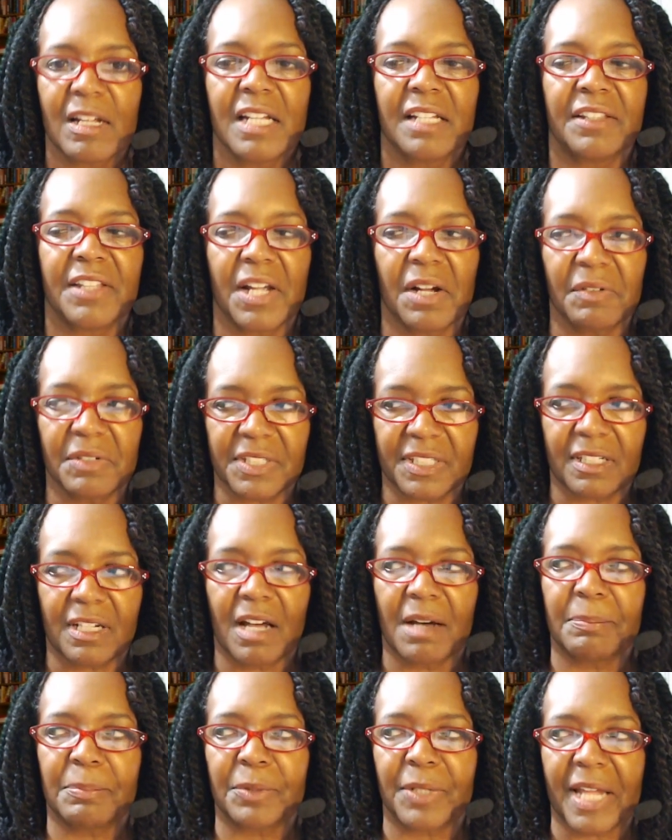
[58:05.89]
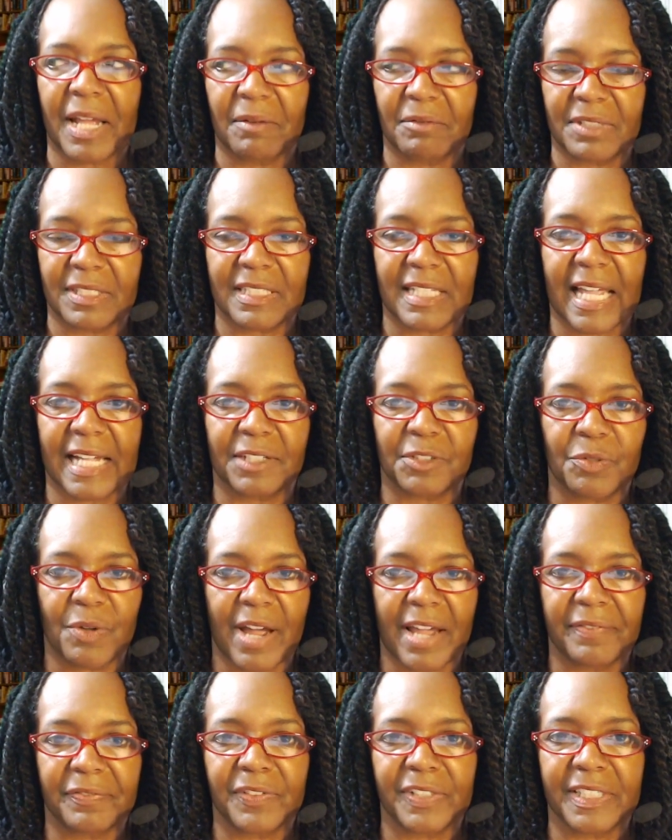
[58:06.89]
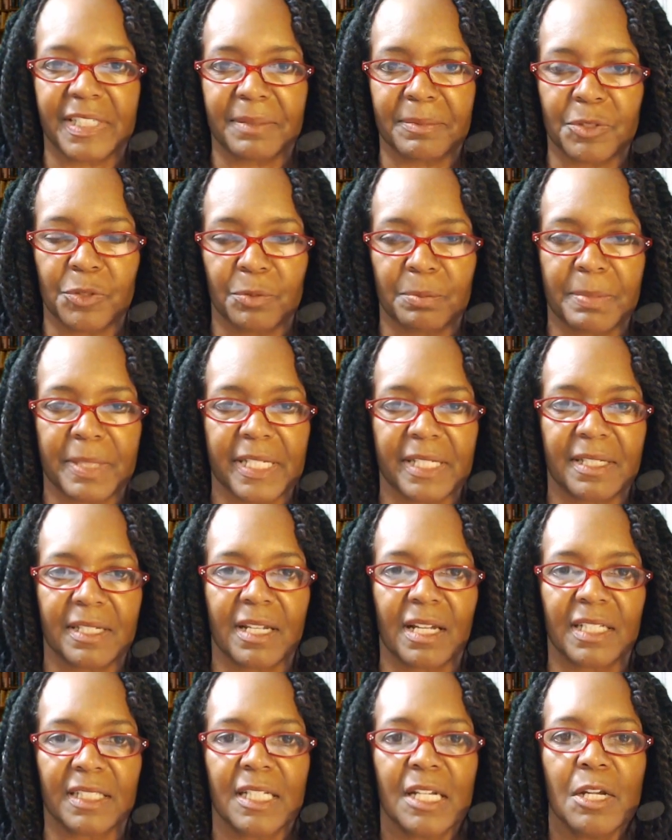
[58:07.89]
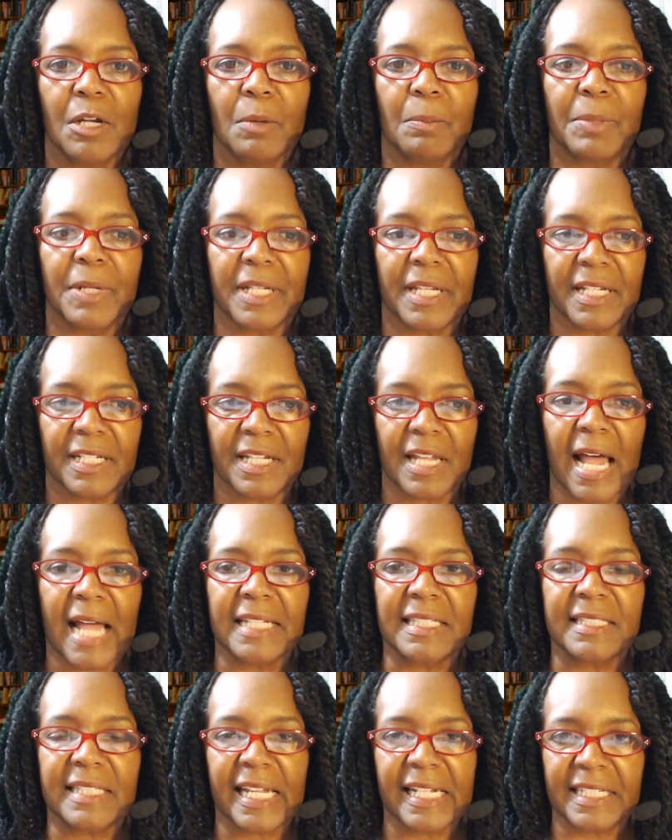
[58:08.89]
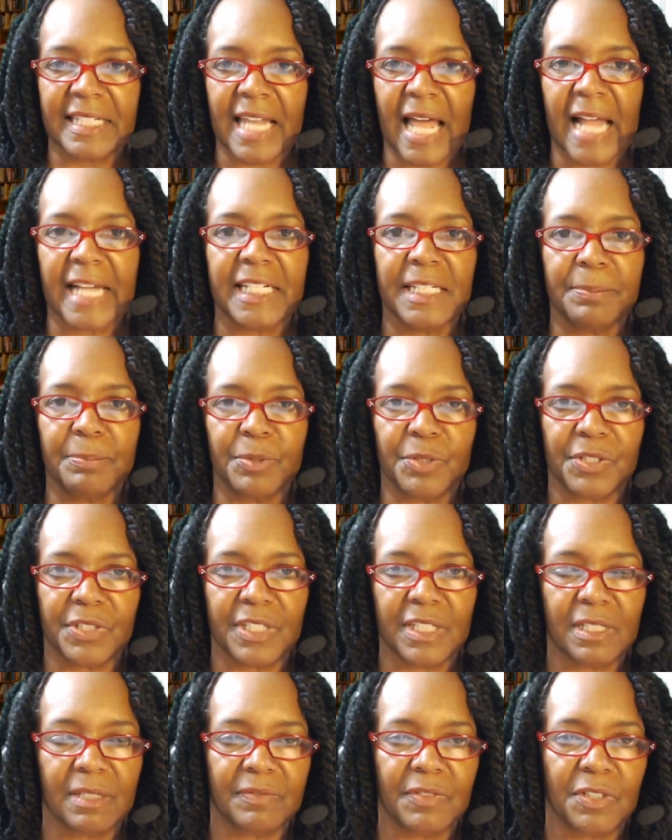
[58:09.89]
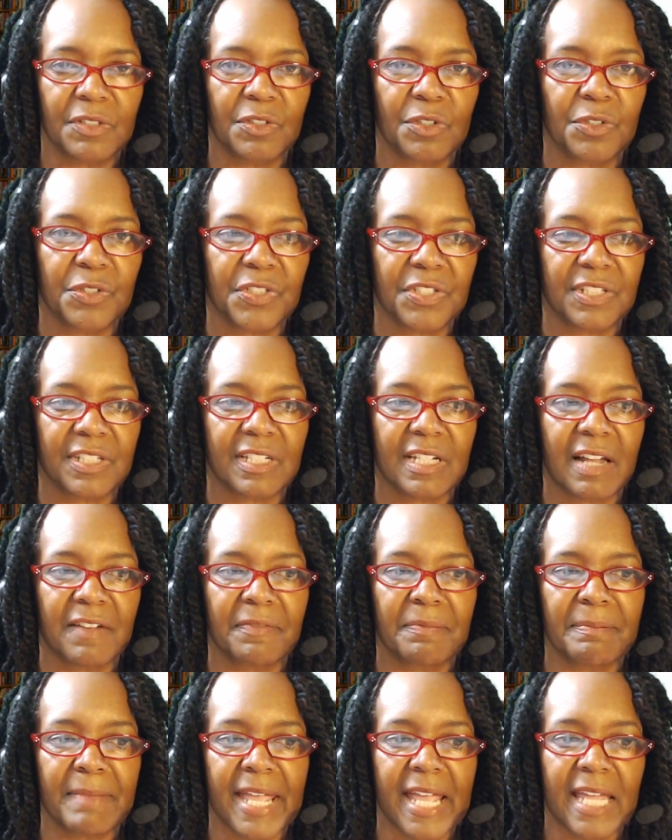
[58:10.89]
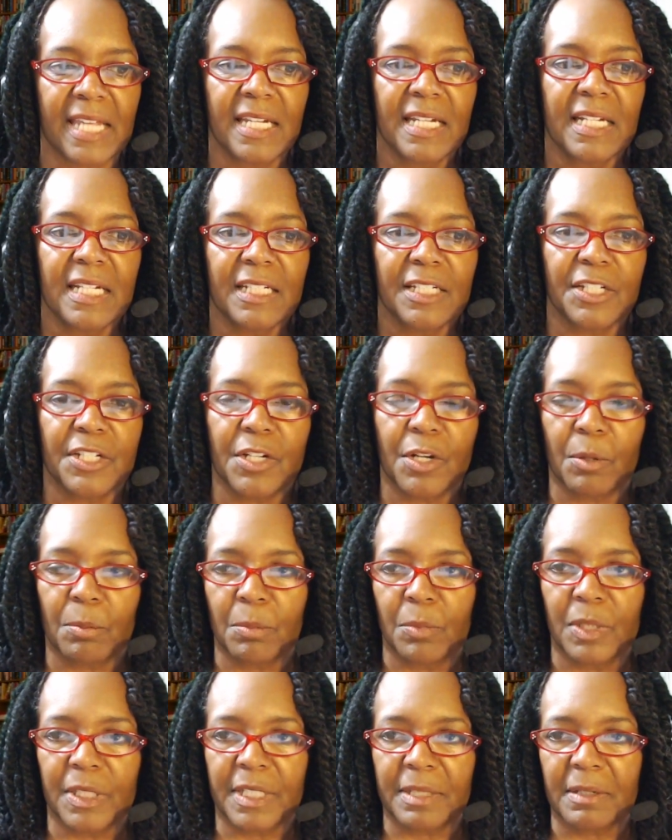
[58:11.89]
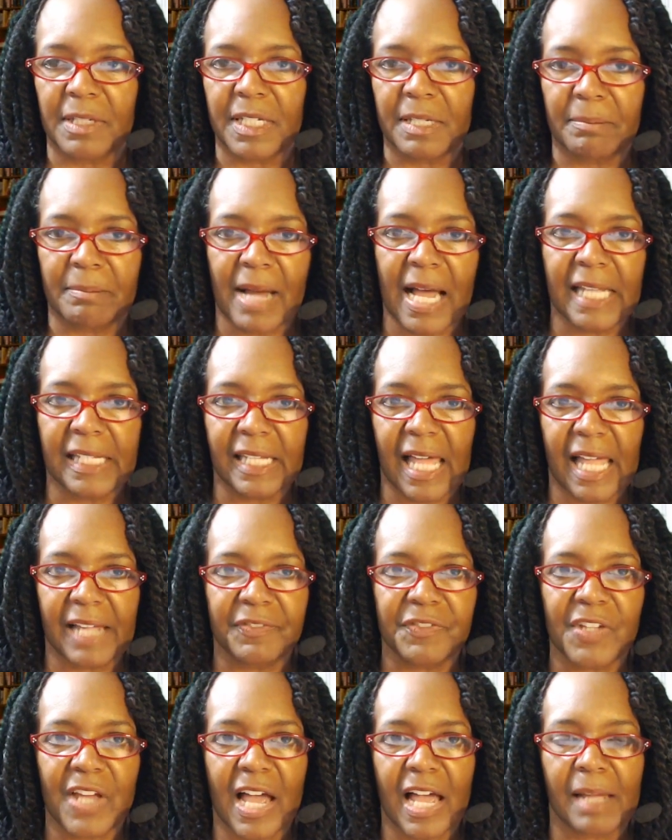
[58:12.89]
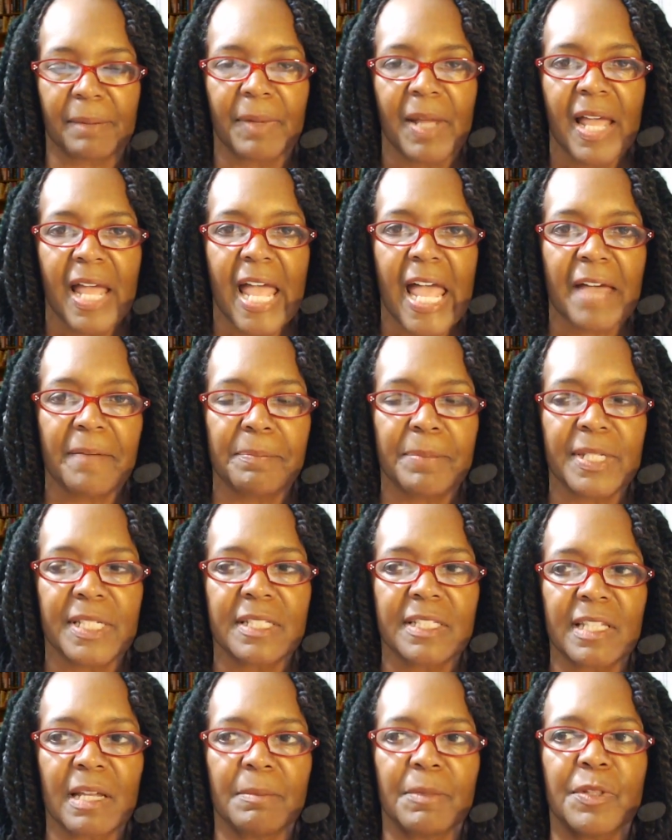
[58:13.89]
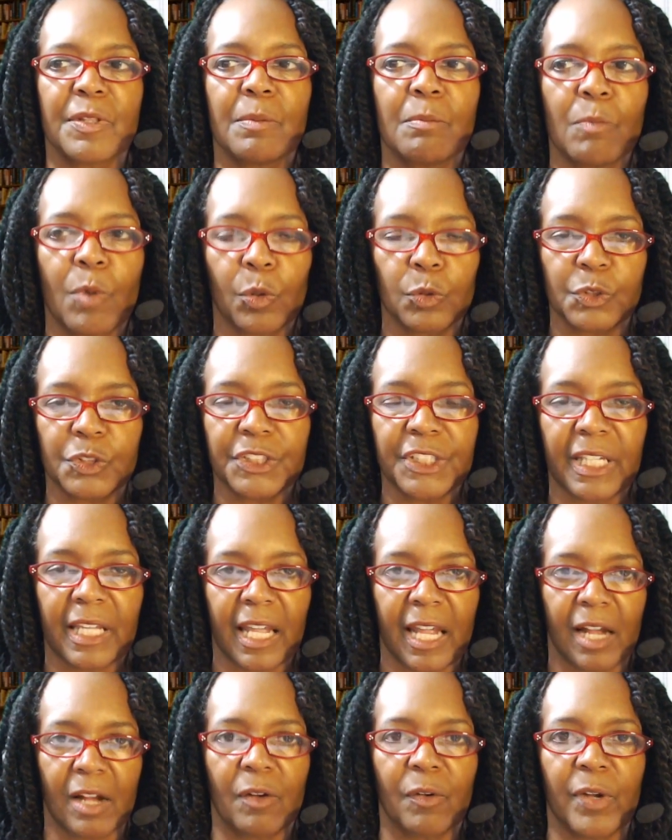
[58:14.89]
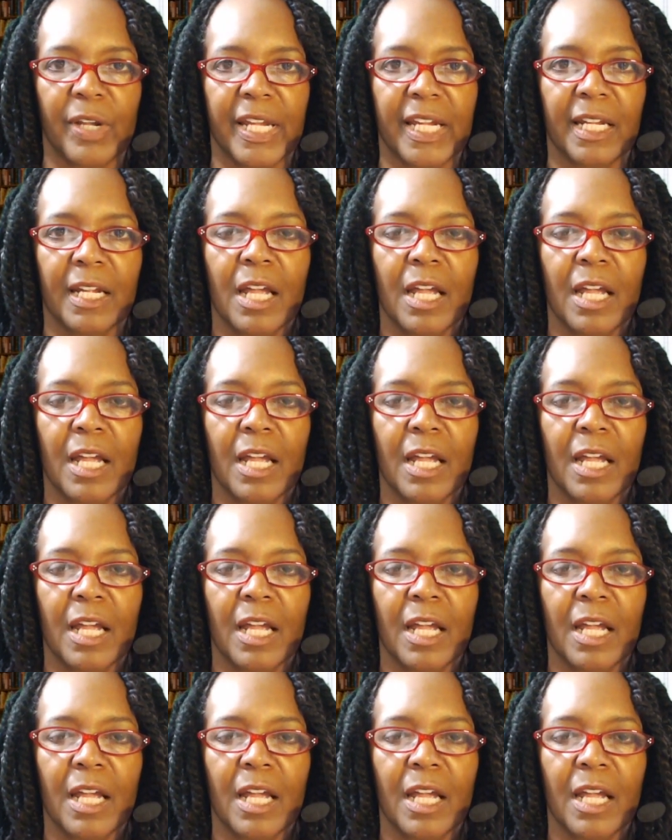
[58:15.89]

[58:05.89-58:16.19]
There was a couple that was like trifling and two bit uh, but I'd say 90% of the nurses that I've met, you know, in, in my lifetime have been some of the most caring,